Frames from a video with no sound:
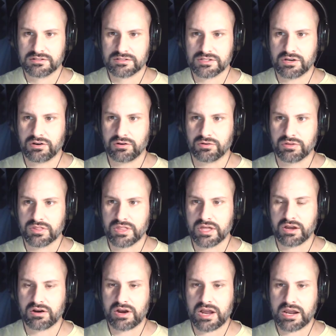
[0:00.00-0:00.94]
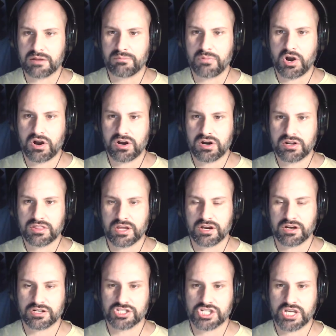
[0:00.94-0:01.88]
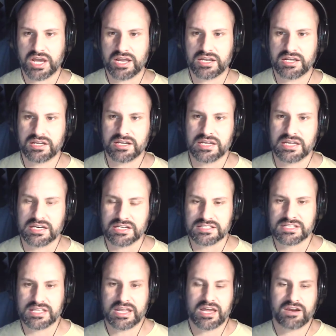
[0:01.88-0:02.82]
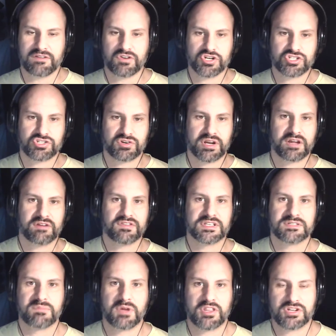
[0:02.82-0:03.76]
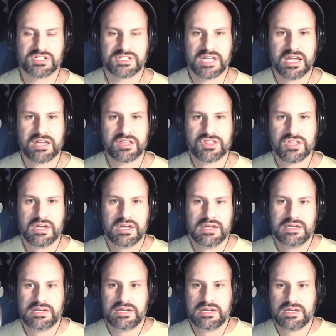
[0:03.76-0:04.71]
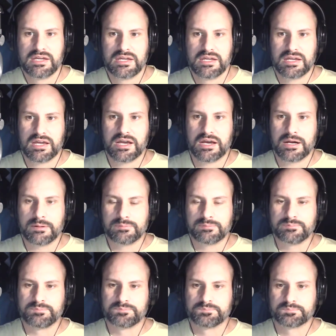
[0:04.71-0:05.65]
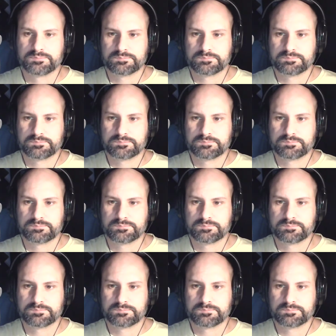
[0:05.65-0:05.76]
So they're at a bar, they're chatting. It is the anniversary of his mother's death. Young